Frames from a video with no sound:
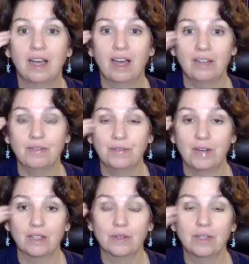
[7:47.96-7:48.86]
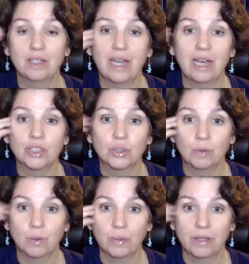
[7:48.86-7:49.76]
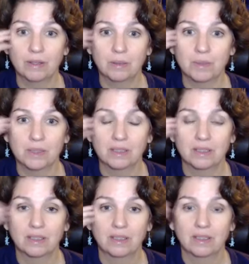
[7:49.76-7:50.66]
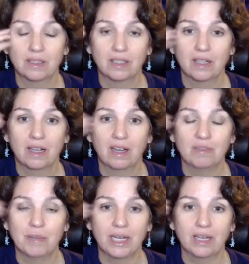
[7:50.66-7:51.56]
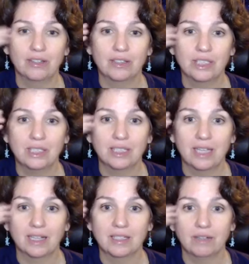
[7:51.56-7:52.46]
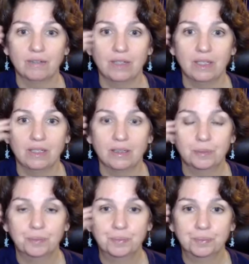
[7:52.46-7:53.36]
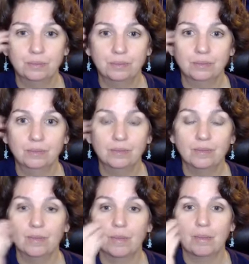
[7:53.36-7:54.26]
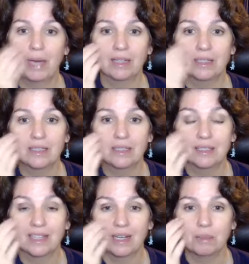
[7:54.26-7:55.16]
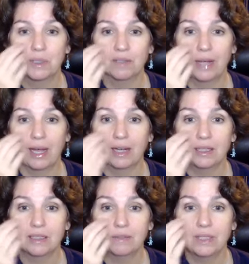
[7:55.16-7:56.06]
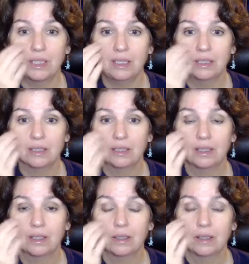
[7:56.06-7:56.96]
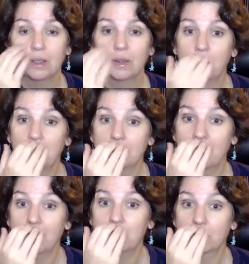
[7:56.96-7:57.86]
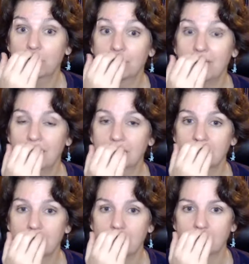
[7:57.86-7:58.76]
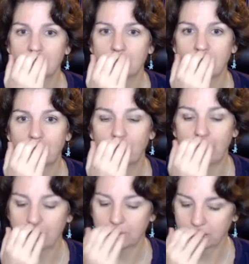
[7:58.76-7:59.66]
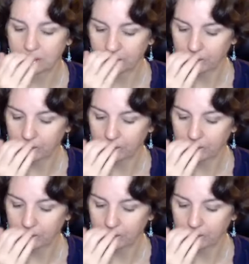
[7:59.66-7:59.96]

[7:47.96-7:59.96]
I follow the natural rhythms of my energy and activity, balancing times of activity with times of relaxation and rest.